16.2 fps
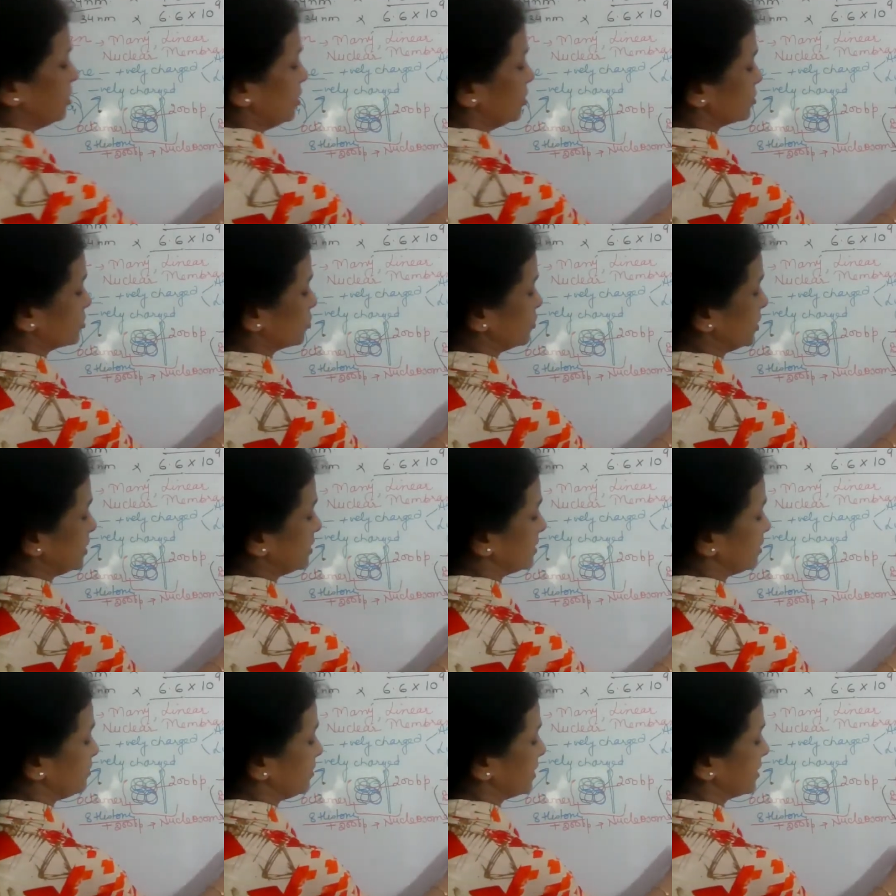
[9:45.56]
So
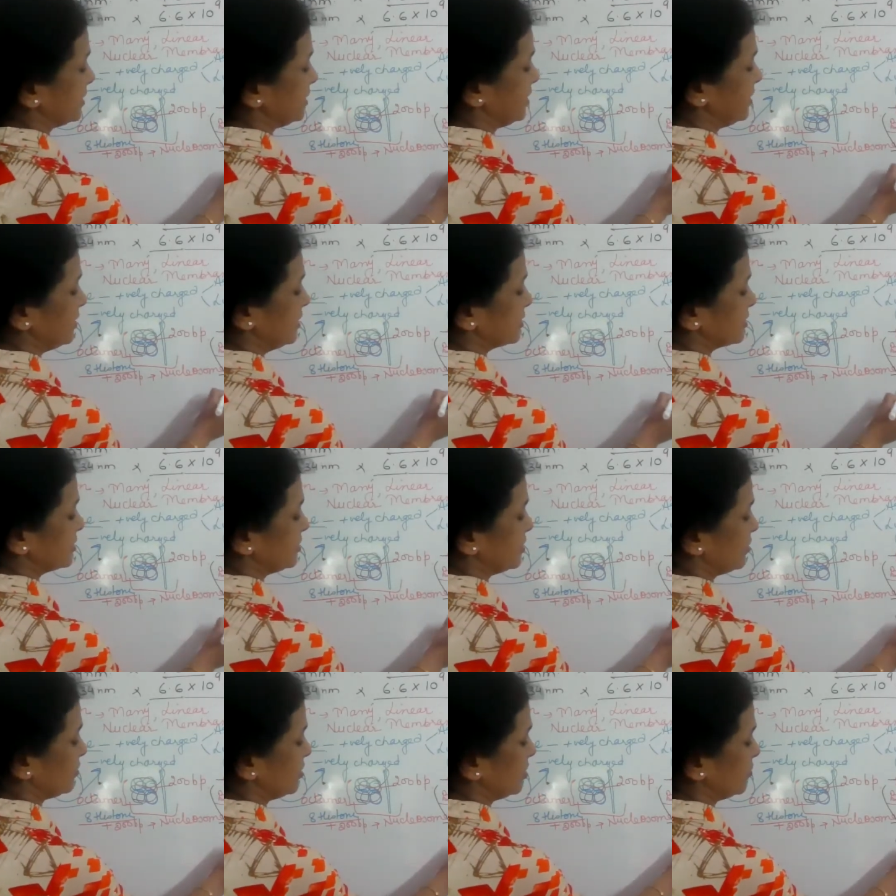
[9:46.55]
ultimately they
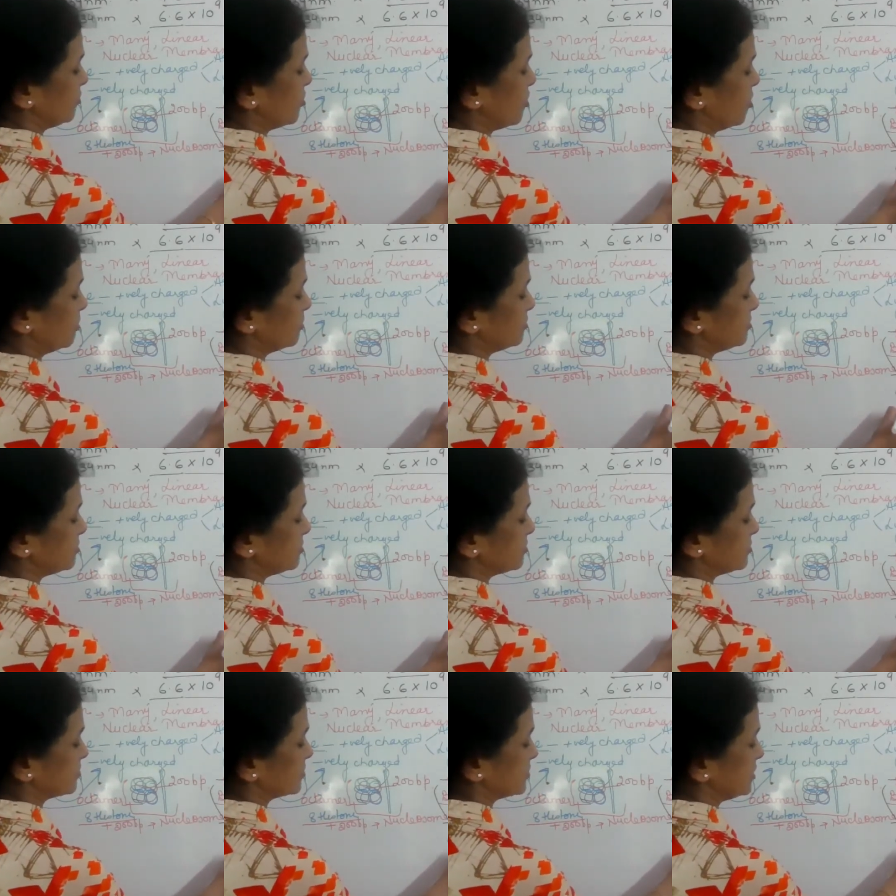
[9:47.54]
will form
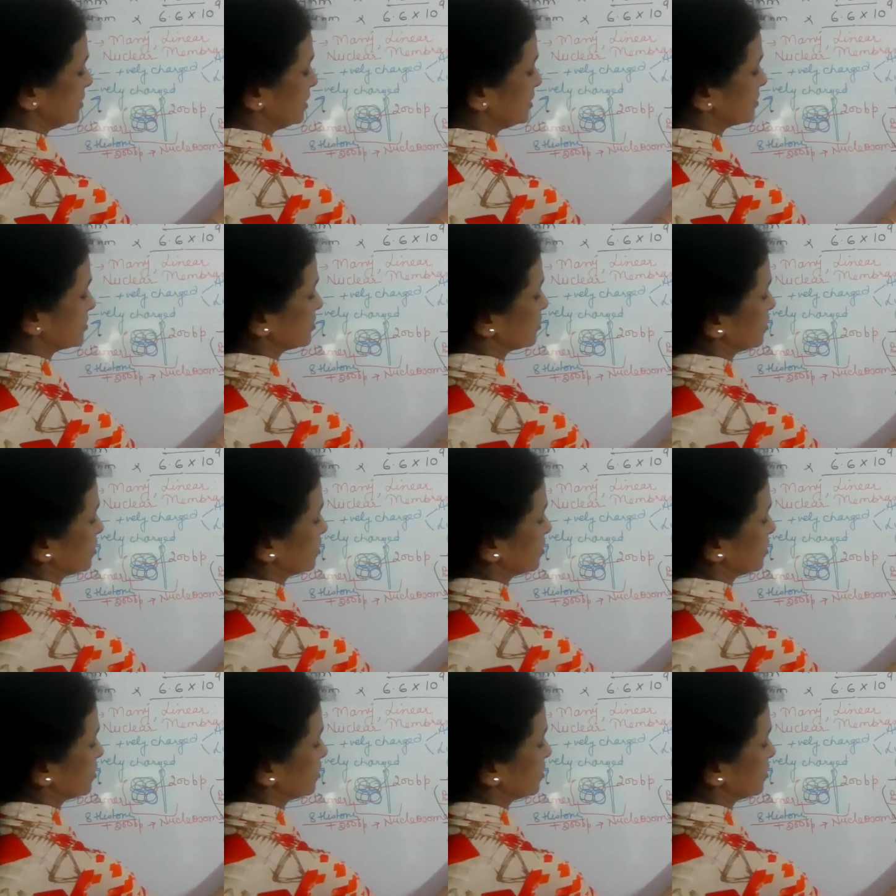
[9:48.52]
this